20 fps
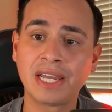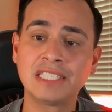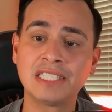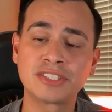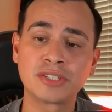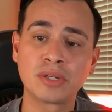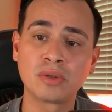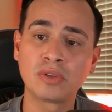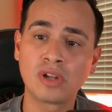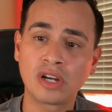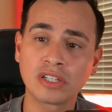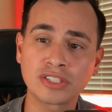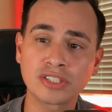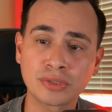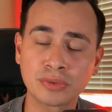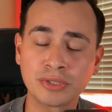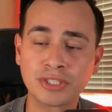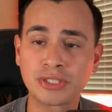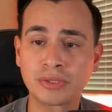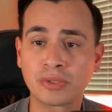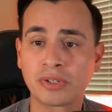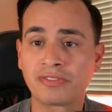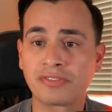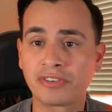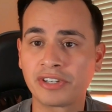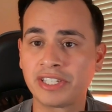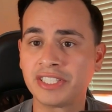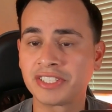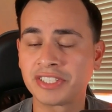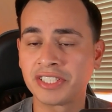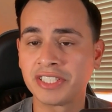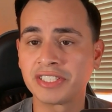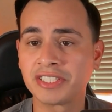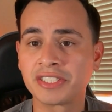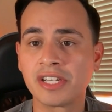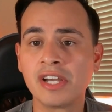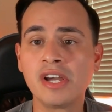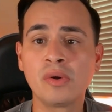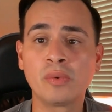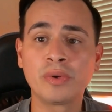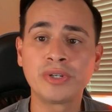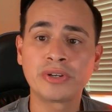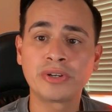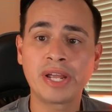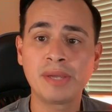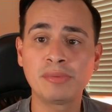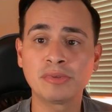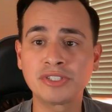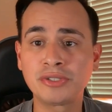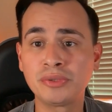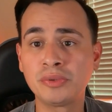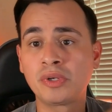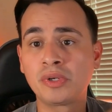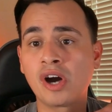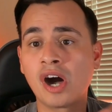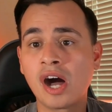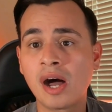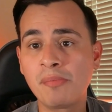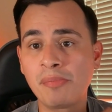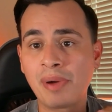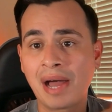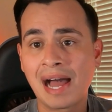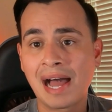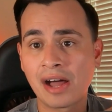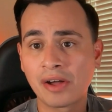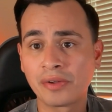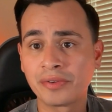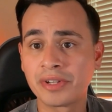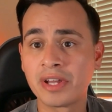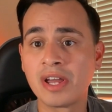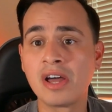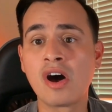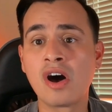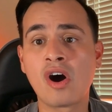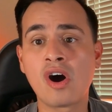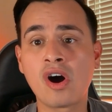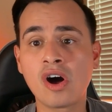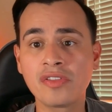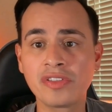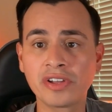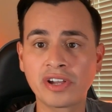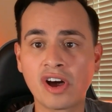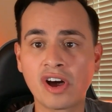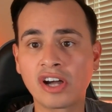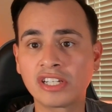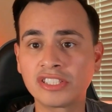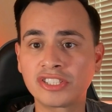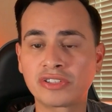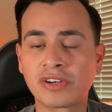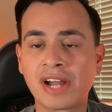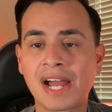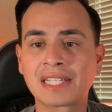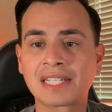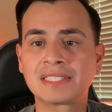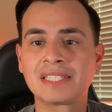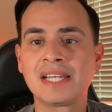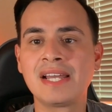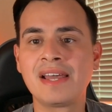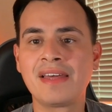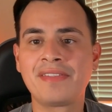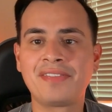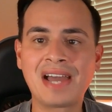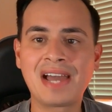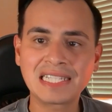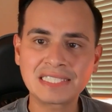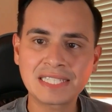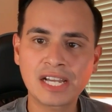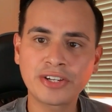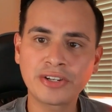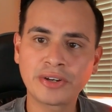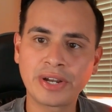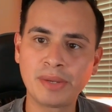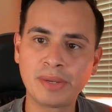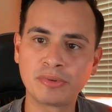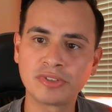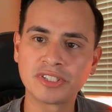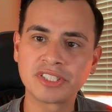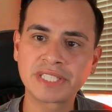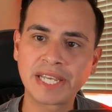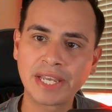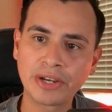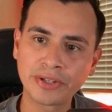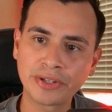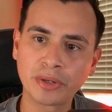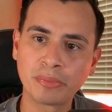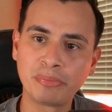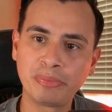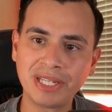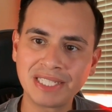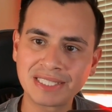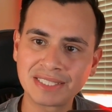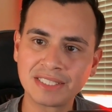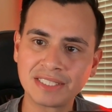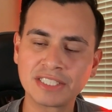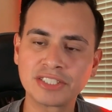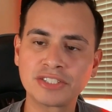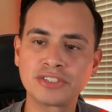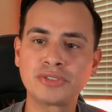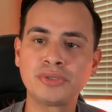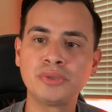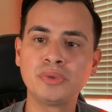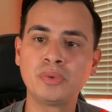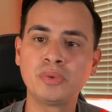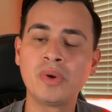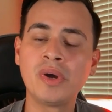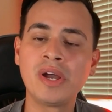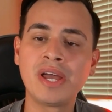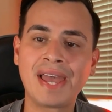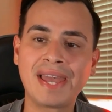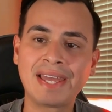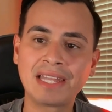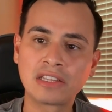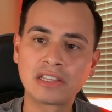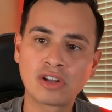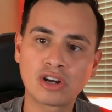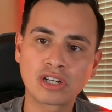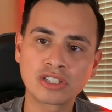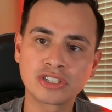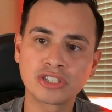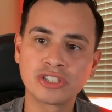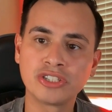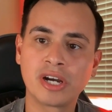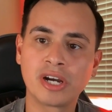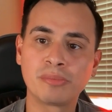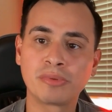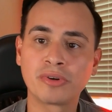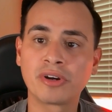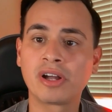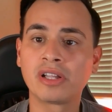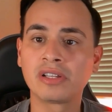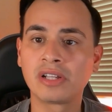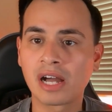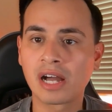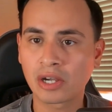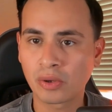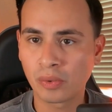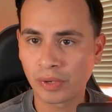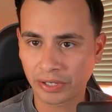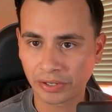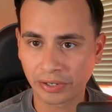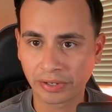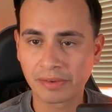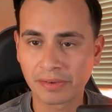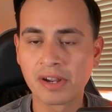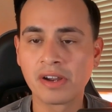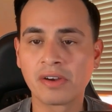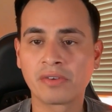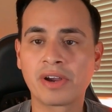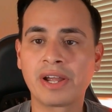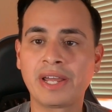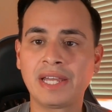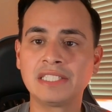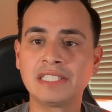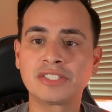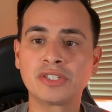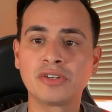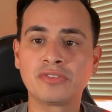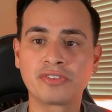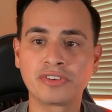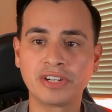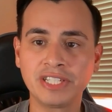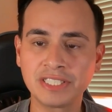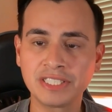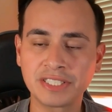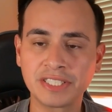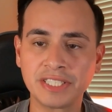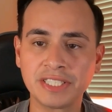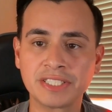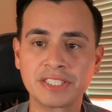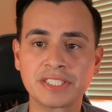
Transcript: so long story short, for instance, when you're able to compound all the contracts, that's how you're able to scale your business to a larger number a lot quicker. Right? And so for instance,